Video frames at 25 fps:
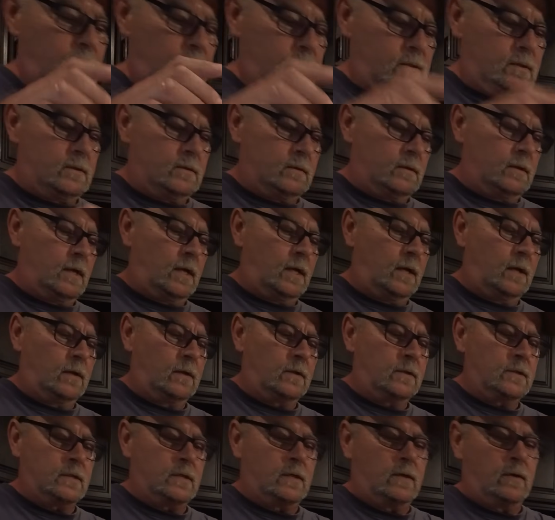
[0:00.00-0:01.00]
So that
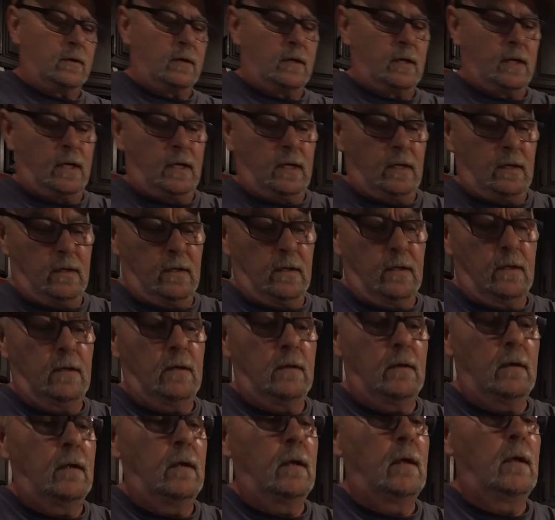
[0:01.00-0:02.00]
looks great.
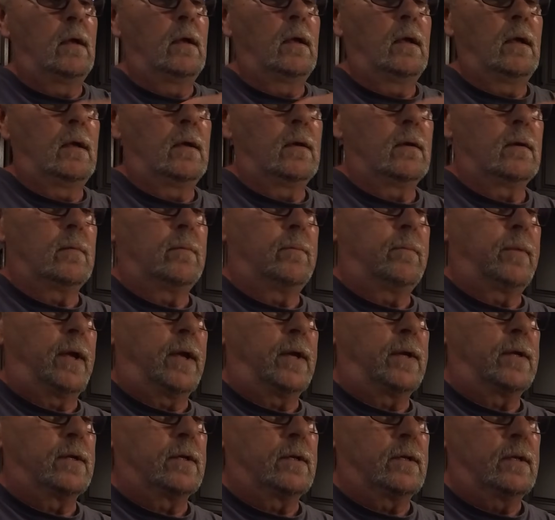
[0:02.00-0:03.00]

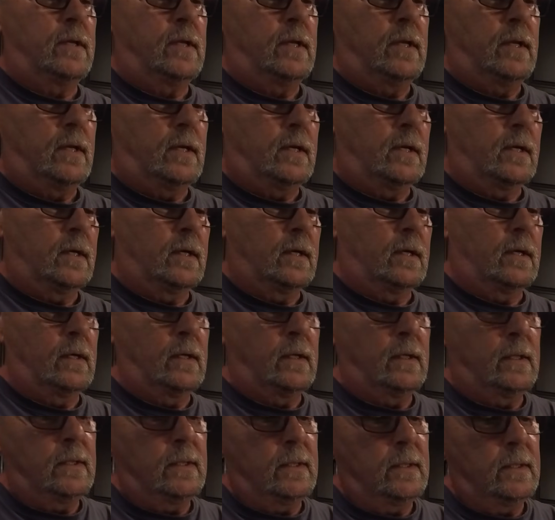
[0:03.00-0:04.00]
Painted the